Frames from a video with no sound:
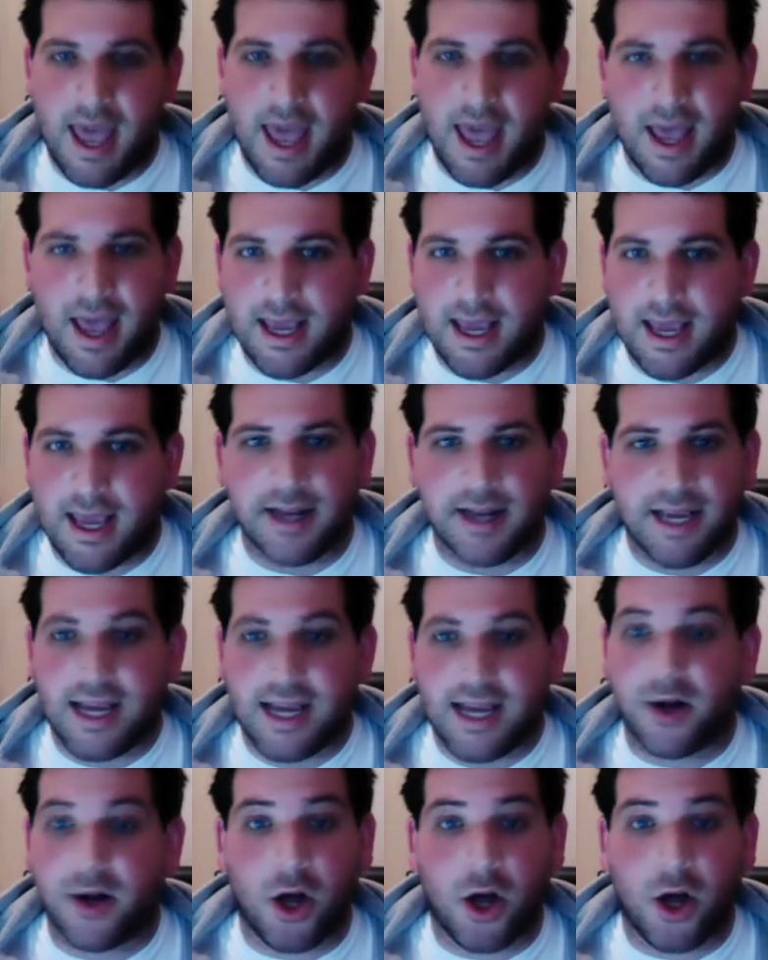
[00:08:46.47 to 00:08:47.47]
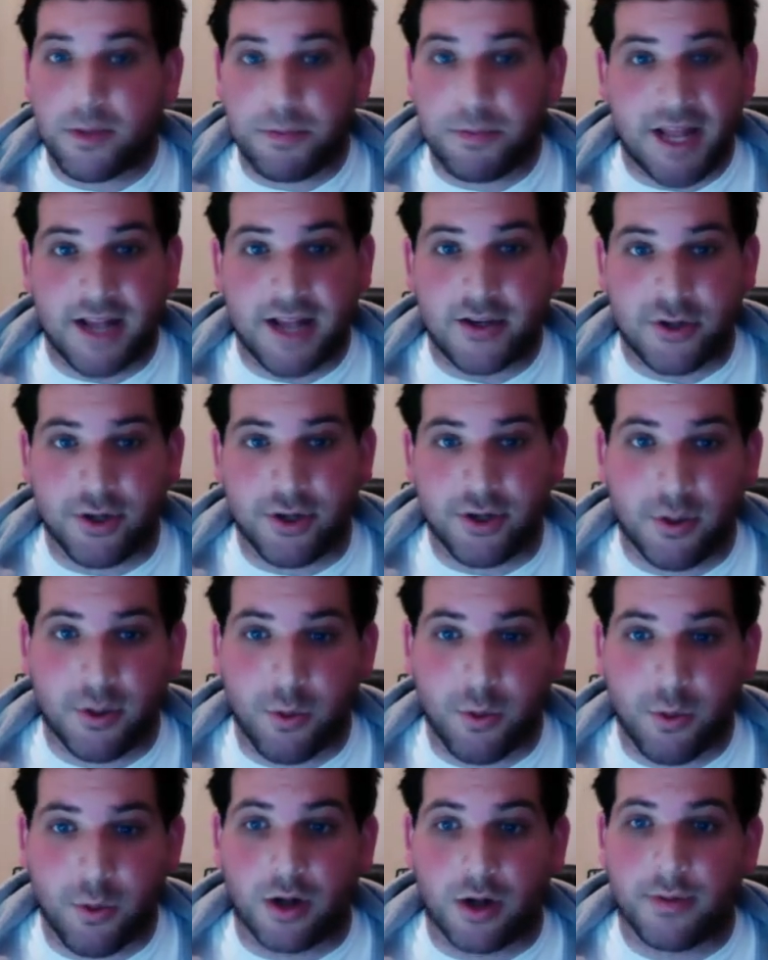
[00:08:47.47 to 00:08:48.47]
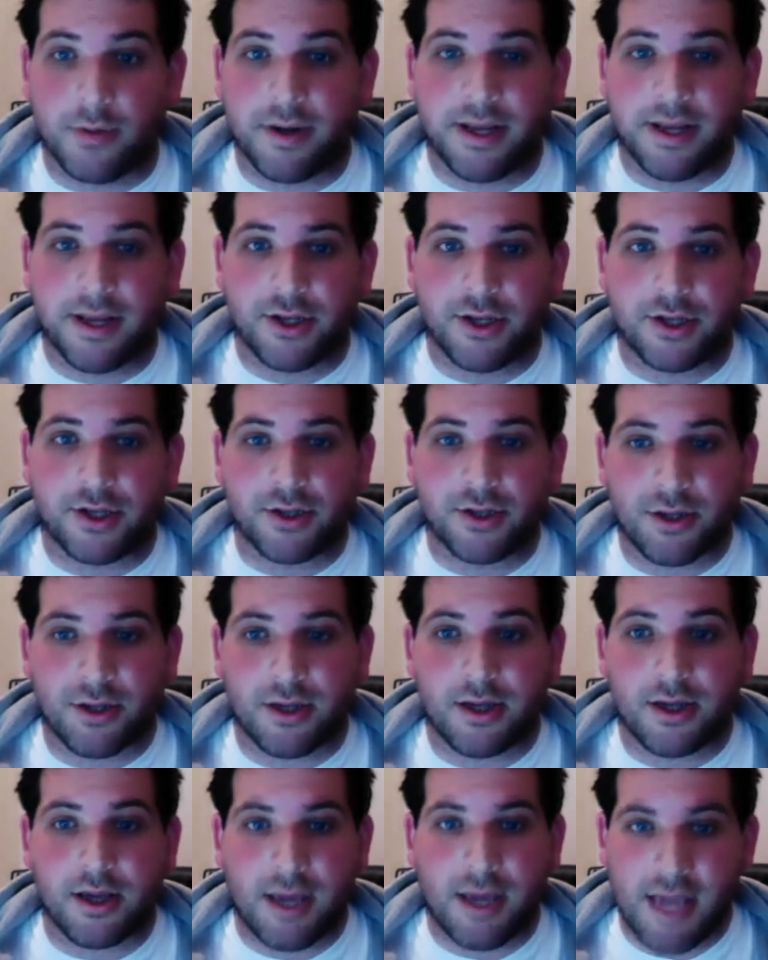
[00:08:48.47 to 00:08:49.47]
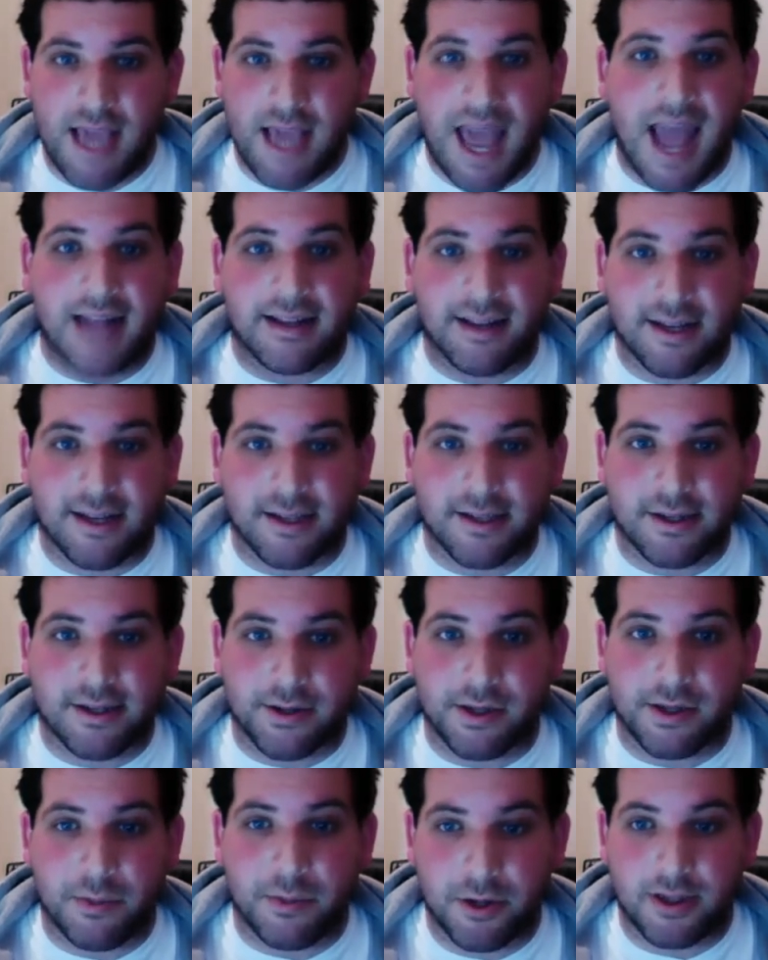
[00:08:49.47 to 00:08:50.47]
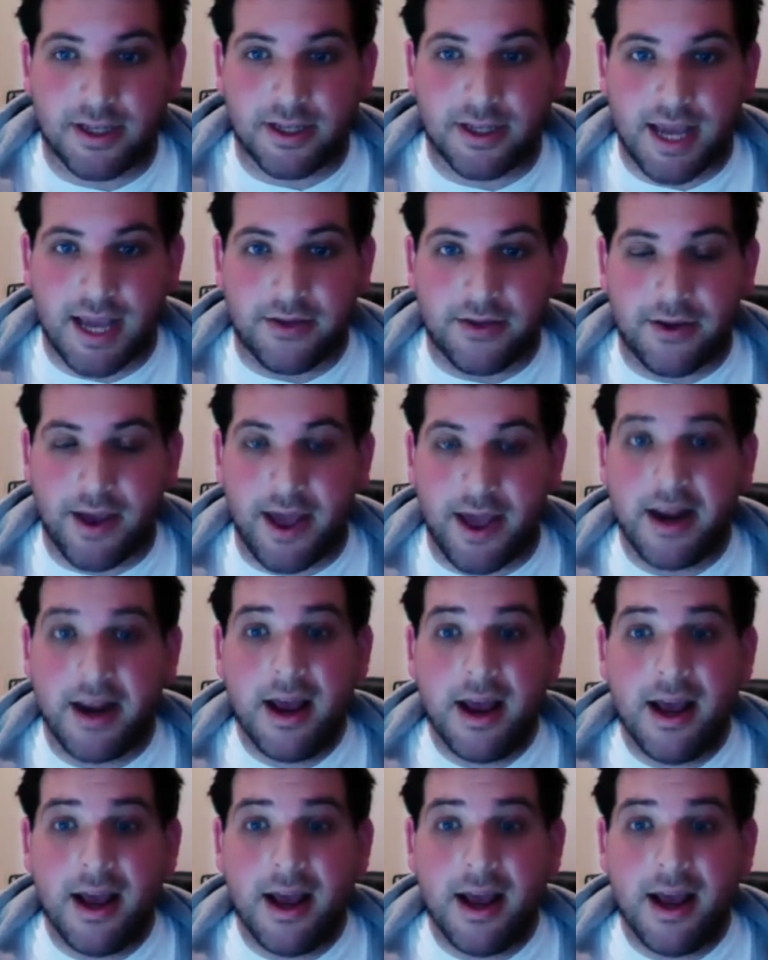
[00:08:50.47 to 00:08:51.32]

he had all the potential in the world, but he hadn't necessarily put it together yet.